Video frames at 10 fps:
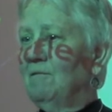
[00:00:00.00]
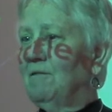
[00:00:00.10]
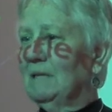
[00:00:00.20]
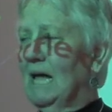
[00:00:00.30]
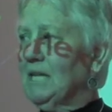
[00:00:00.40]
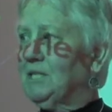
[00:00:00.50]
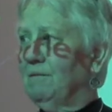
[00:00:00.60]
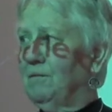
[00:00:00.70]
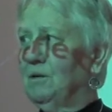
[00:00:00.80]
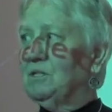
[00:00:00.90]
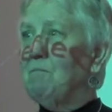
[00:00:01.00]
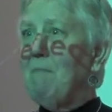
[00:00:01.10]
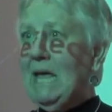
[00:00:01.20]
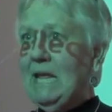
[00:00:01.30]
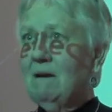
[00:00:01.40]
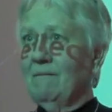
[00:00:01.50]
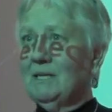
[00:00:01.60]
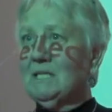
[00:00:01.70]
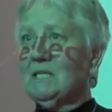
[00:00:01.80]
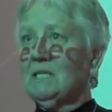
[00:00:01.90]
philosophers, many of
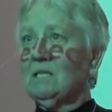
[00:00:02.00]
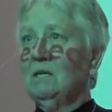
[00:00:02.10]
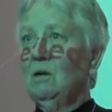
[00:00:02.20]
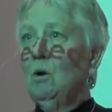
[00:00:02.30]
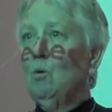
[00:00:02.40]
us,